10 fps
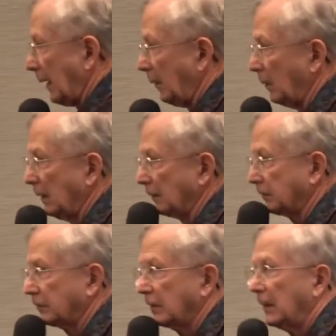I
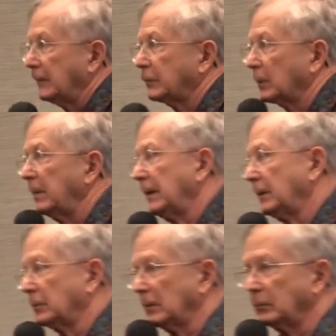was. He took me
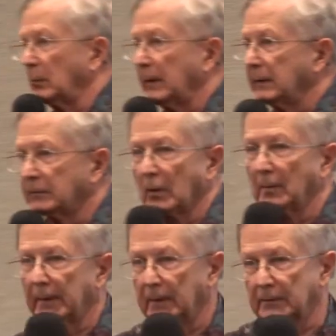under his wing. He
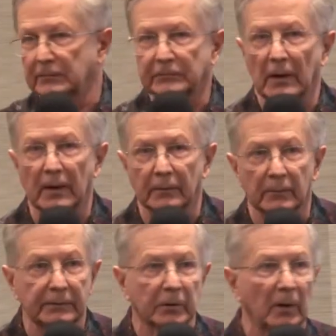taught me how to solder.
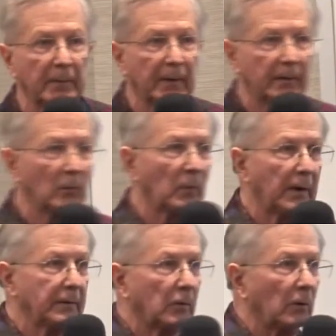He taught me how to
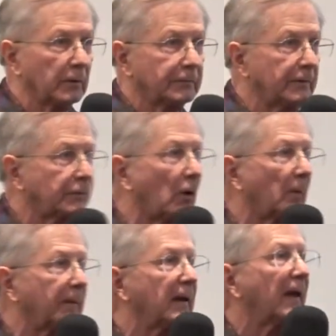wind coils. He
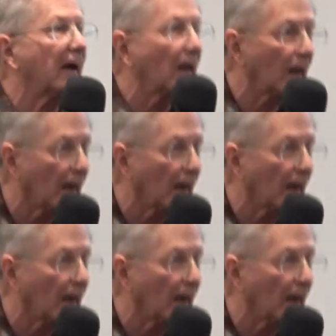taught me a